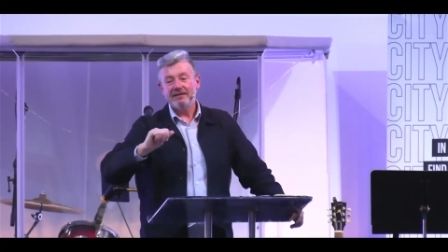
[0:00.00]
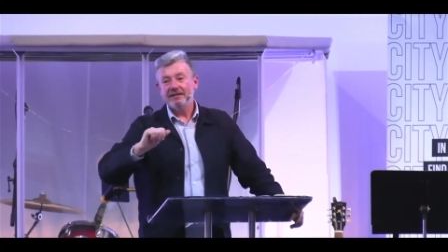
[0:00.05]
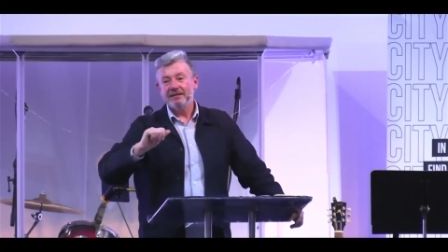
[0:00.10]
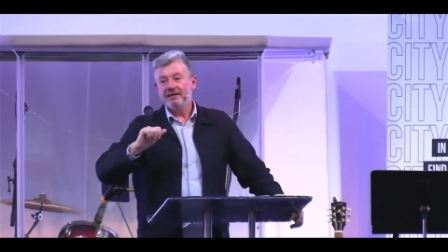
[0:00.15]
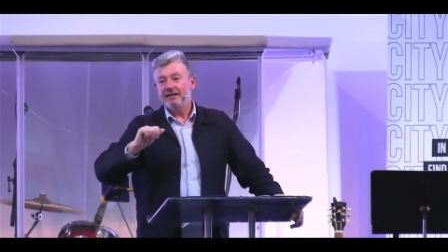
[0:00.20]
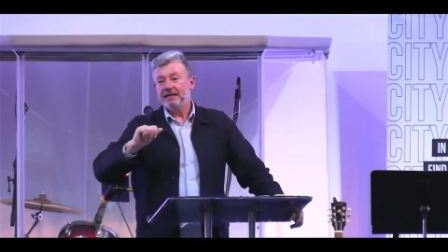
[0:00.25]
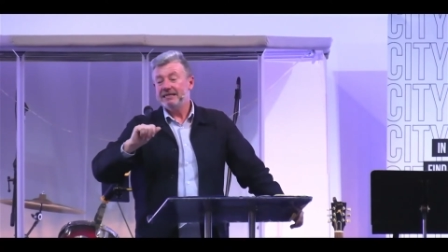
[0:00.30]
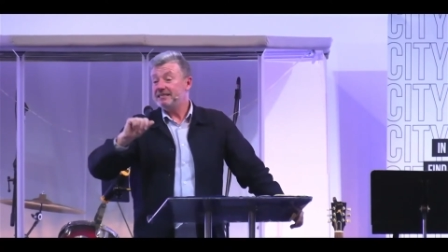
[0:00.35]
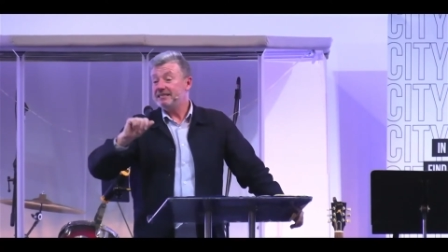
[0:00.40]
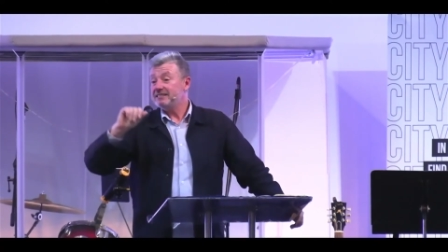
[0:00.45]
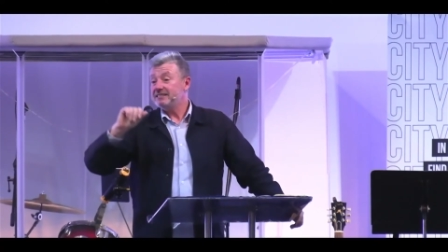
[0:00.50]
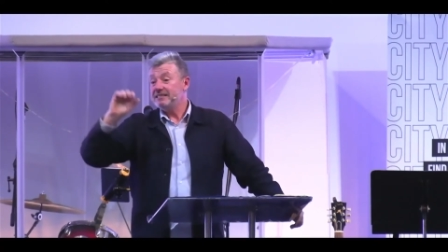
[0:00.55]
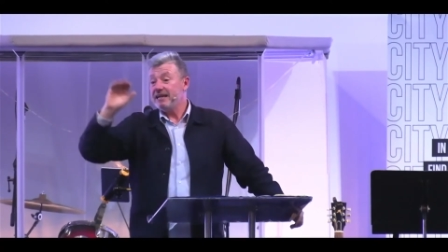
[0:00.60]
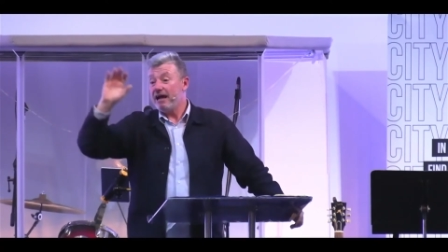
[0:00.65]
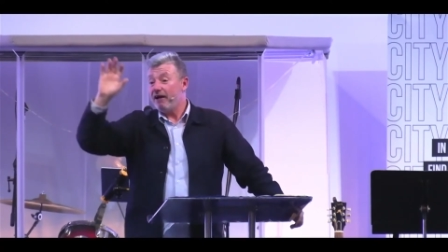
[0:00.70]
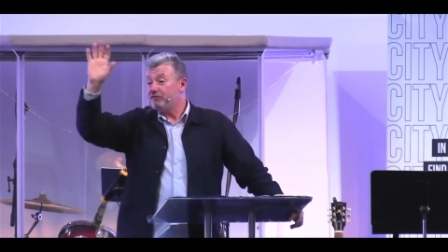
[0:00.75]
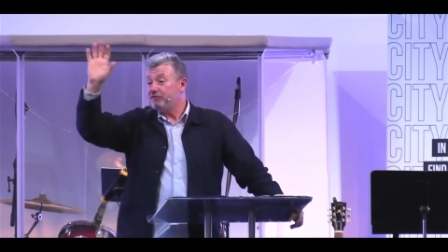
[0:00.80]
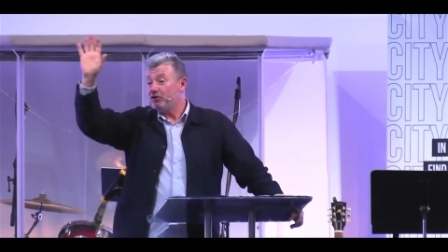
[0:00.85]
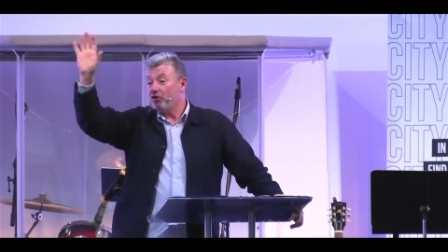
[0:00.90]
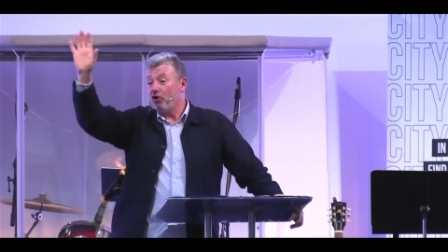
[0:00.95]
It doesn't
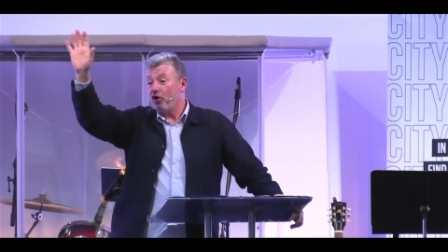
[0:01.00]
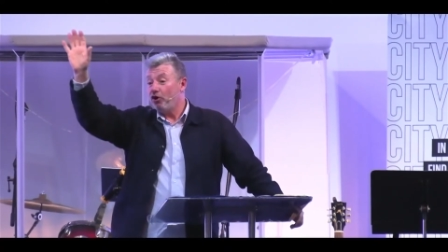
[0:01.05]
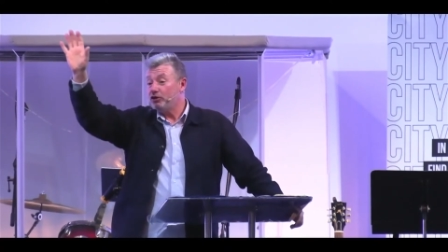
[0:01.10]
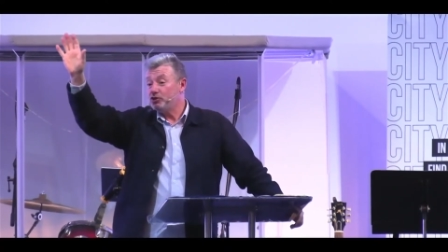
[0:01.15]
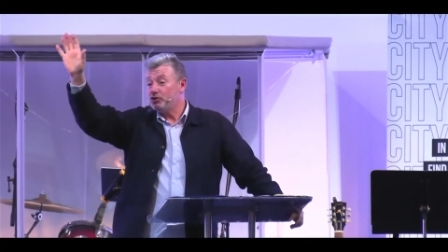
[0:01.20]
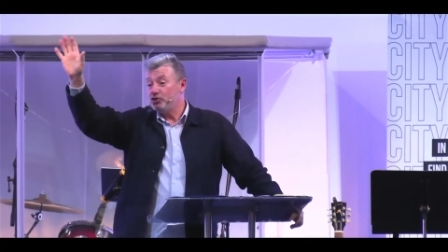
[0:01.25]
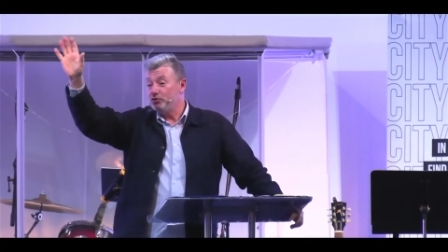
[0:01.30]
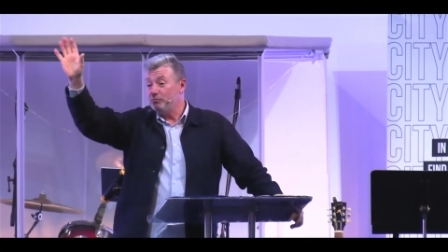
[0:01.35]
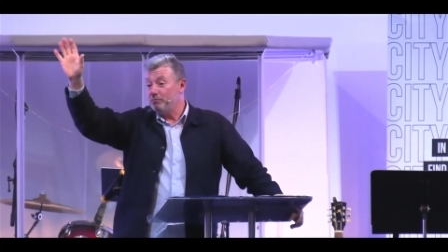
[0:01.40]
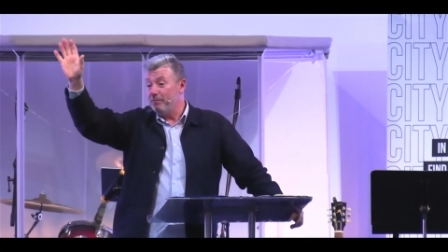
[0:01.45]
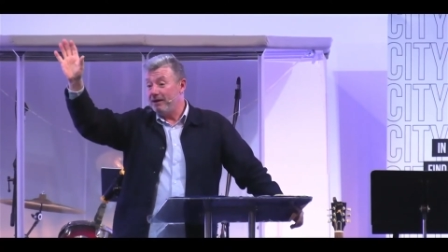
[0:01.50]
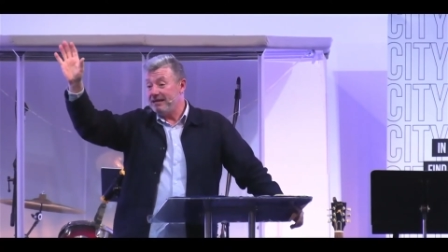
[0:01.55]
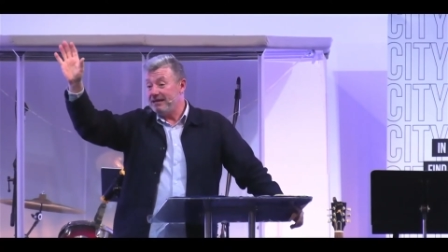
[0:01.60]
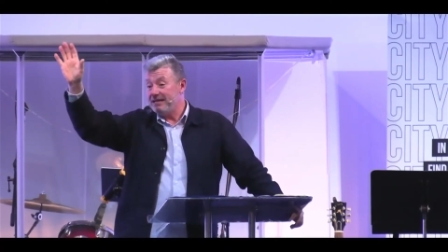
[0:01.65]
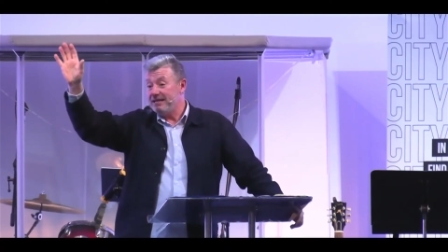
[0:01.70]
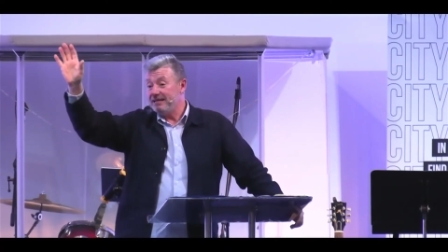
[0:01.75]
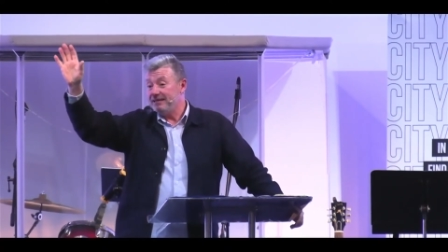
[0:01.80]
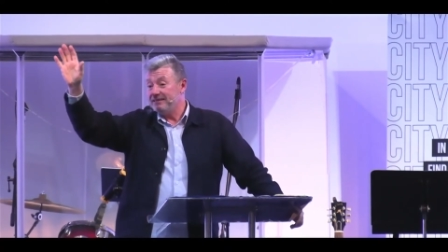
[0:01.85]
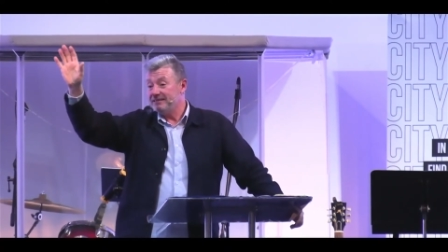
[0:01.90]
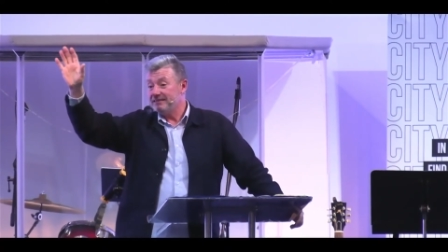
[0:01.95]
have to cost you
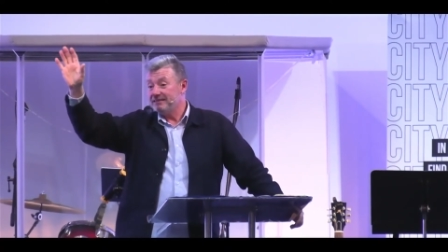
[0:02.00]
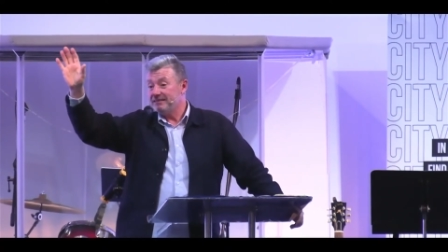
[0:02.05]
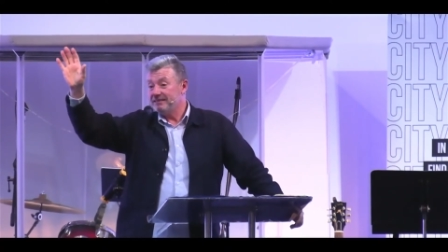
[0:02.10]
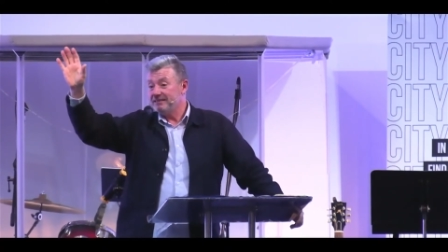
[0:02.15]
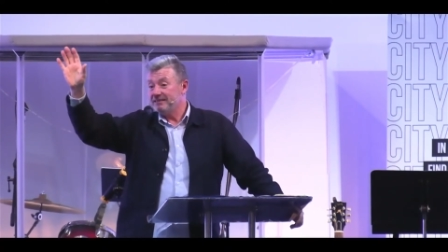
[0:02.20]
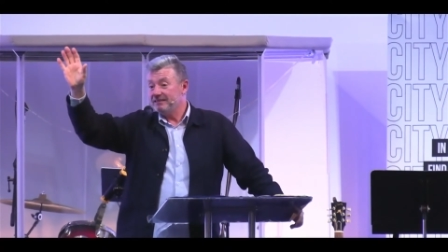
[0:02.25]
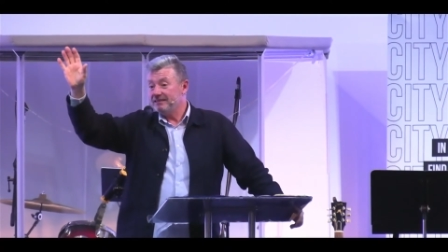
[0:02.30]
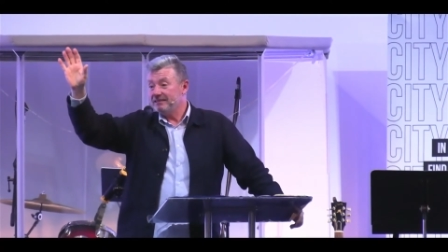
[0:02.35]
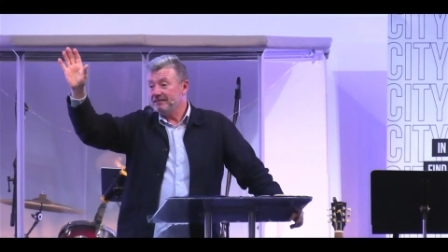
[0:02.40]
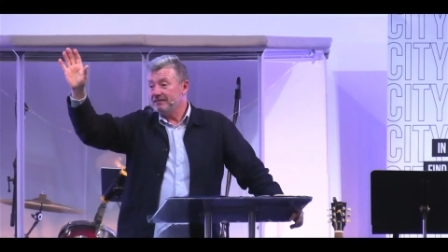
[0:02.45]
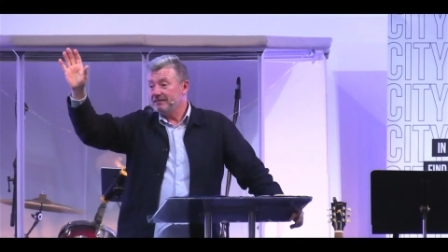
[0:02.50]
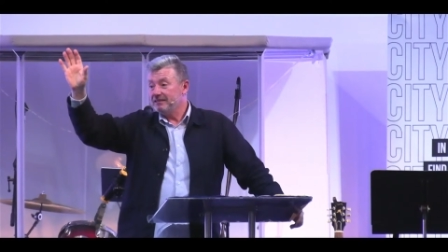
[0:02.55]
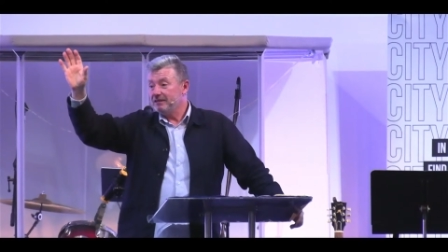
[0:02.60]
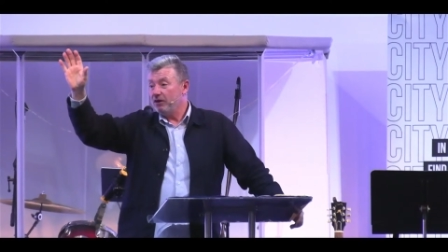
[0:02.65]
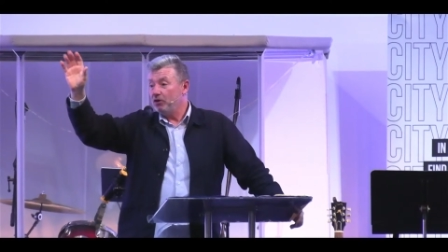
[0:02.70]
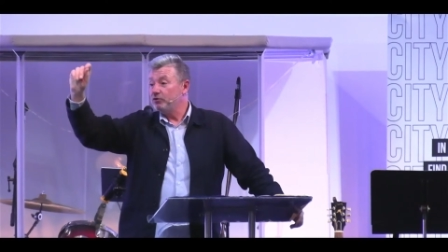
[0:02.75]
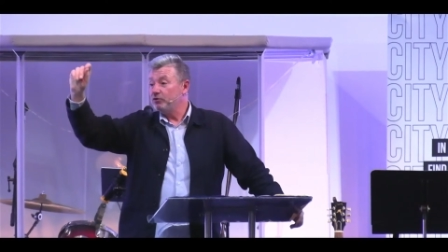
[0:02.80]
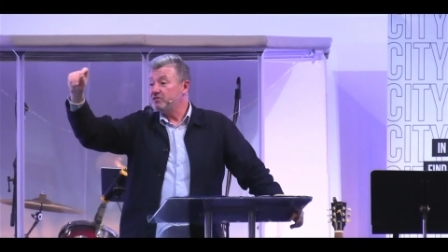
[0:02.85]
money, although